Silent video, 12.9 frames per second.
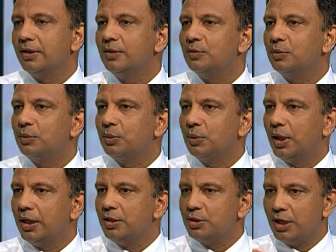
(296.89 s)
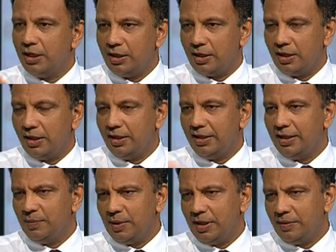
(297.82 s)
So in general,
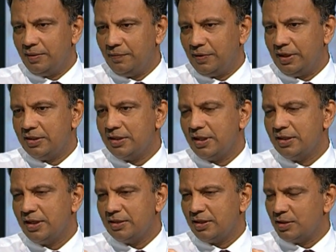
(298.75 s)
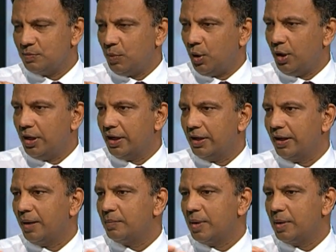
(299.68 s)
even if it is just a small
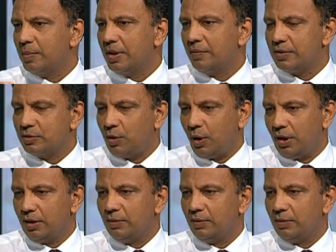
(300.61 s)
area, maybe it's called